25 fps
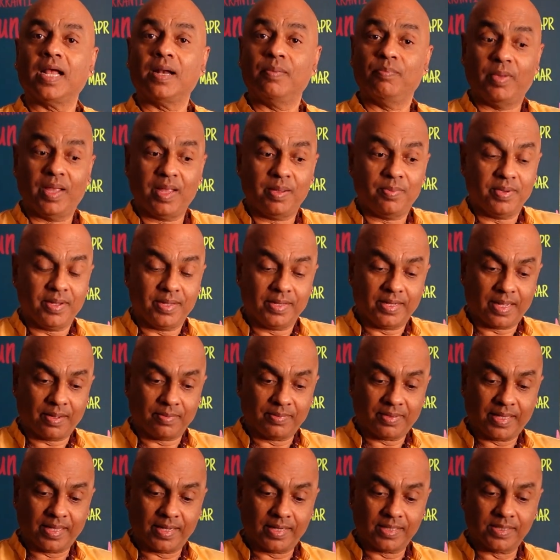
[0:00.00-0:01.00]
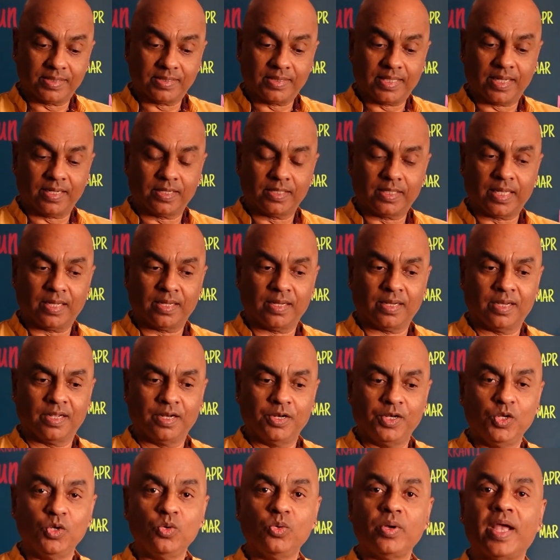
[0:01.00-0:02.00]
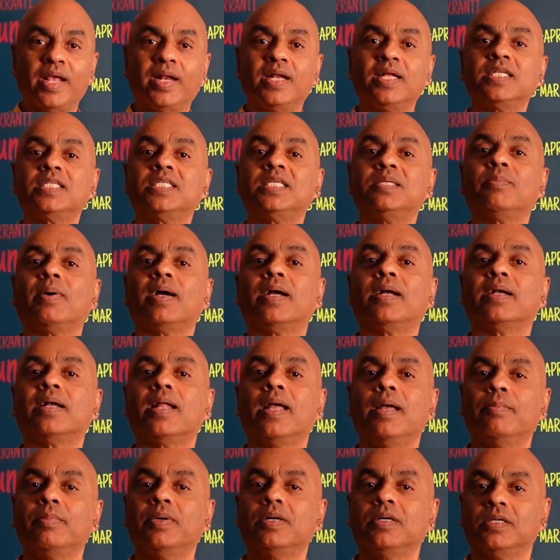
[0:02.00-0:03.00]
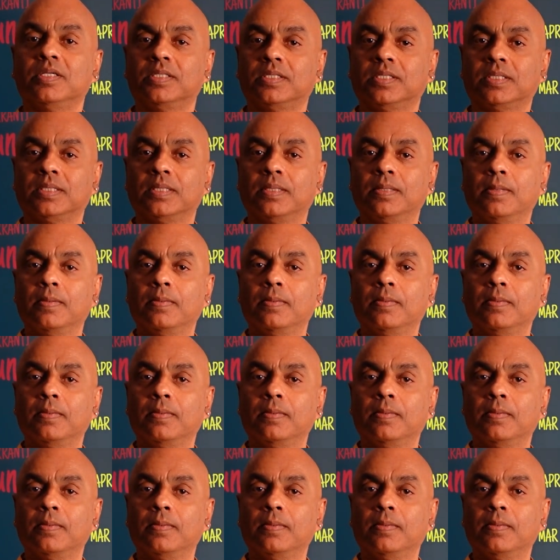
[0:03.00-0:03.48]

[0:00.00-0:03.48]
and maybe there, there is there, there a new energy might emerge.